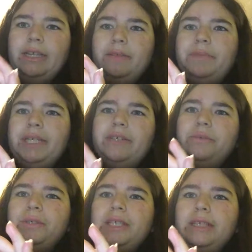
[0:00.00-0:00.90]
I mean,
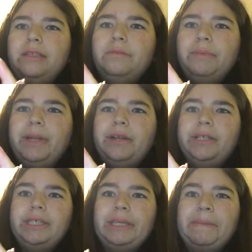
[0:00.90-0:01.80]
it was a little bit better
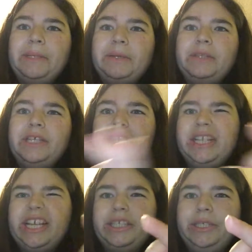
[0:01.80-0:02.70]
in this episode than the
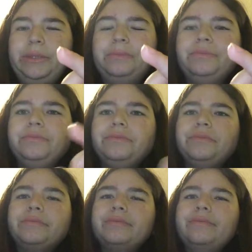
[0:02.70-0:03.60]
last two,
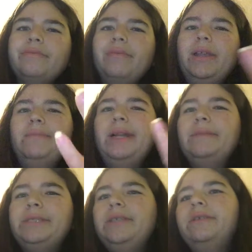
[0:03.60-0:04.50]
but
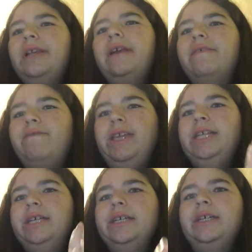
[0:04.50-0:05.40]
I'm still not
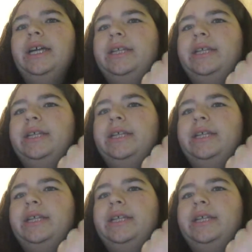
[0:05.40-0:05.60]
feeling her.